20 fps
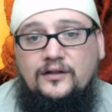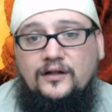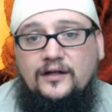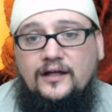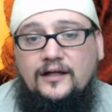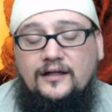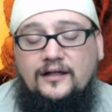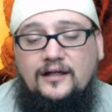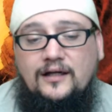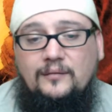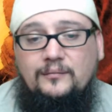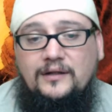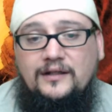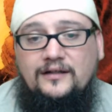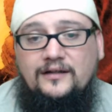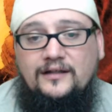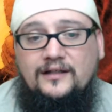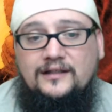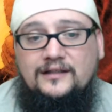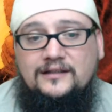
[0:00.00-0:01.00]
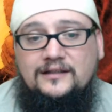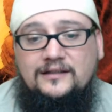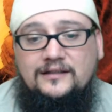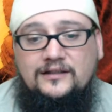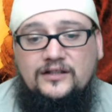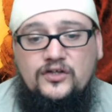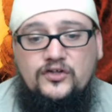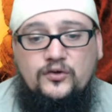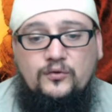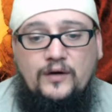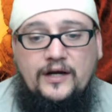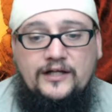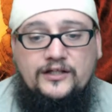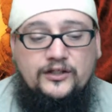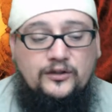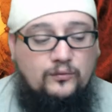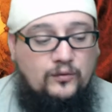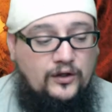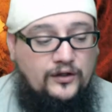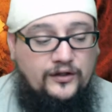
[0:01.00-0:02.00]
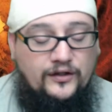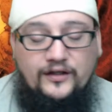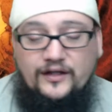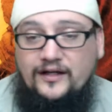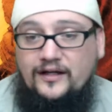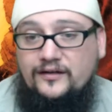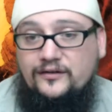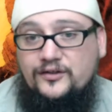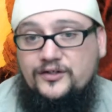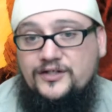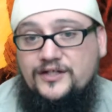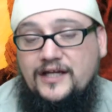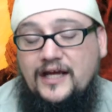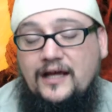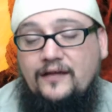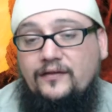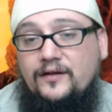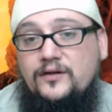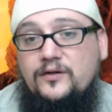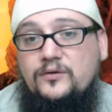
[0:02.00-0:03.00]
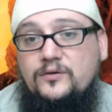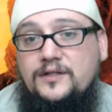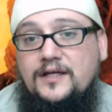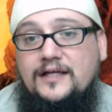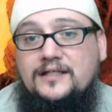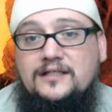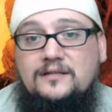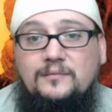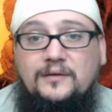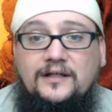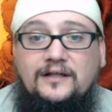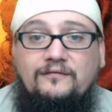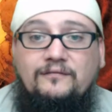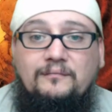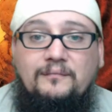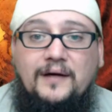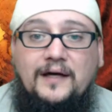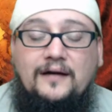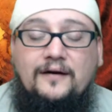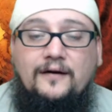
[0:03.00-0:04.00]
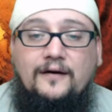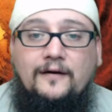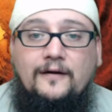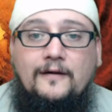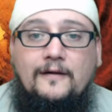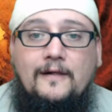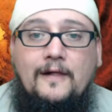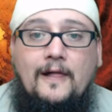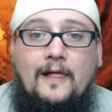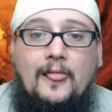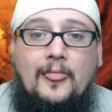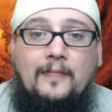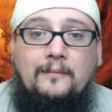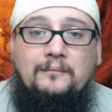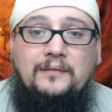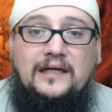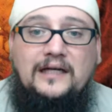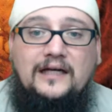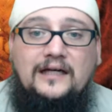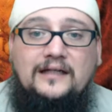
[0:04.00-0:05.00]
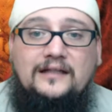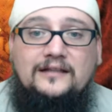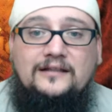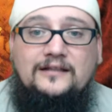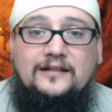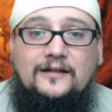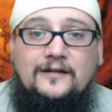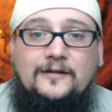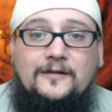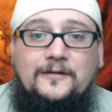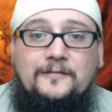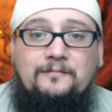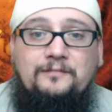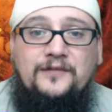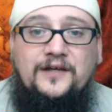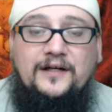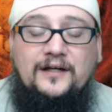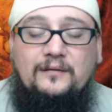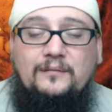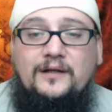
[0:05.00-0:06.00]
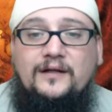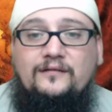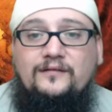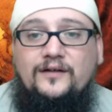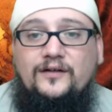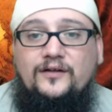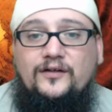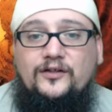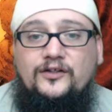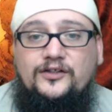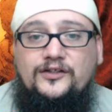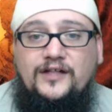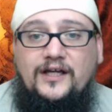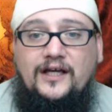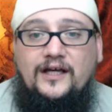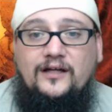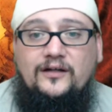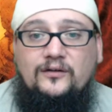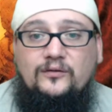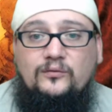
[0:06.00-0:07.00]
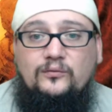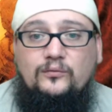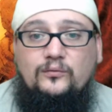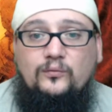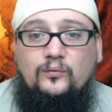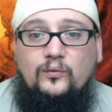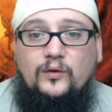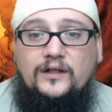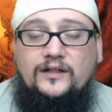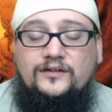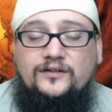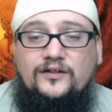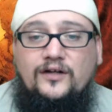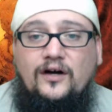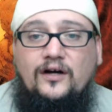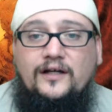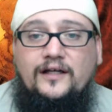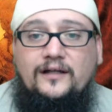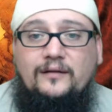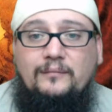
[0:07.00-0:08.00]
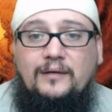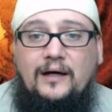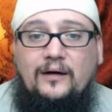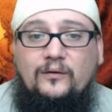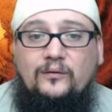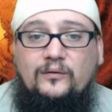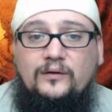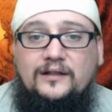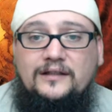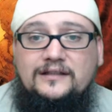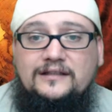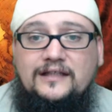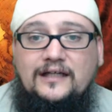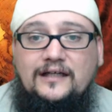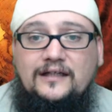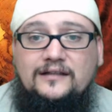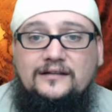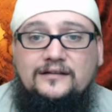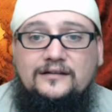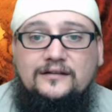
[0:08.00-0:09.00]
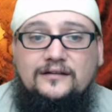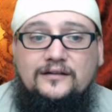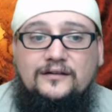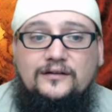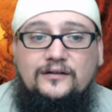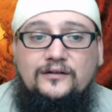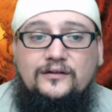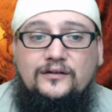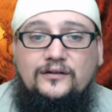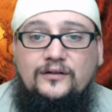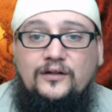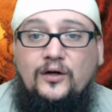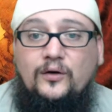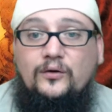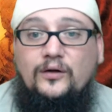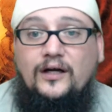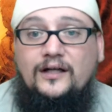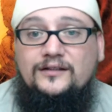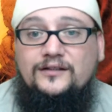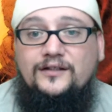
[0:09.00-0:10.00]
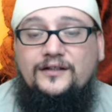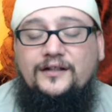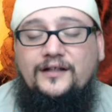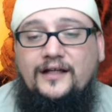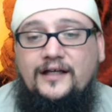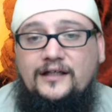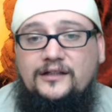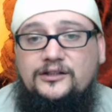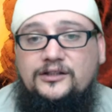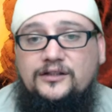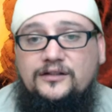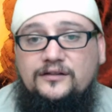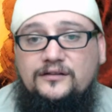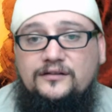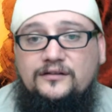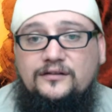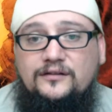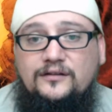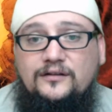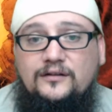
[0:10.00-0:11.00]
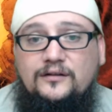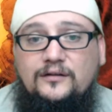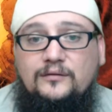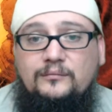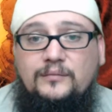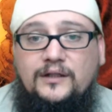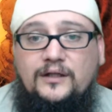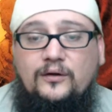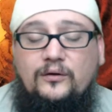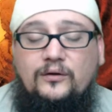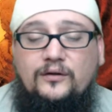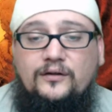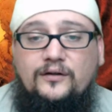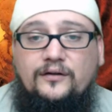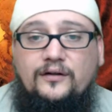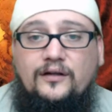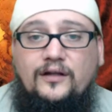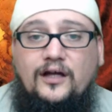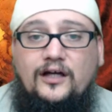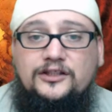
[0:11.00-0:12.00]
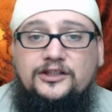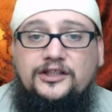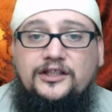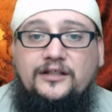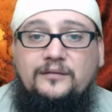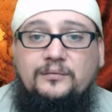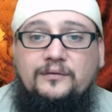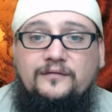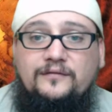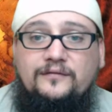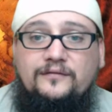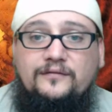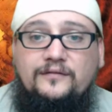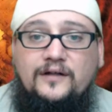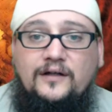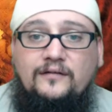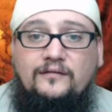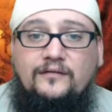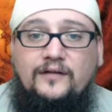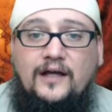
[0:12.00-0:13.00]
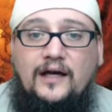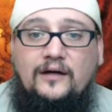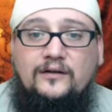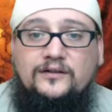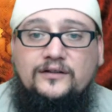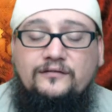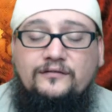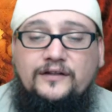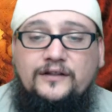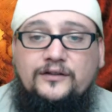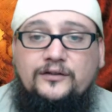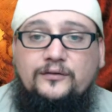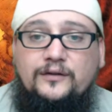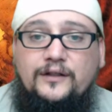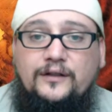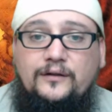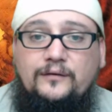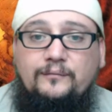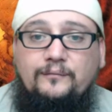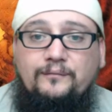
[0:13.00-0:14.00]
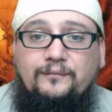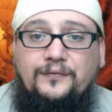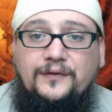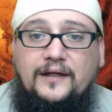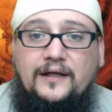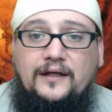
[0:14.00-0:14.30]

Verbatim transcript: you're going to come into this situation where you're going to understand the New Testament even better because you're going to be able to understand what it's talking about when it says go not to the nations but go unto the lost sheep of, of the house of Israel.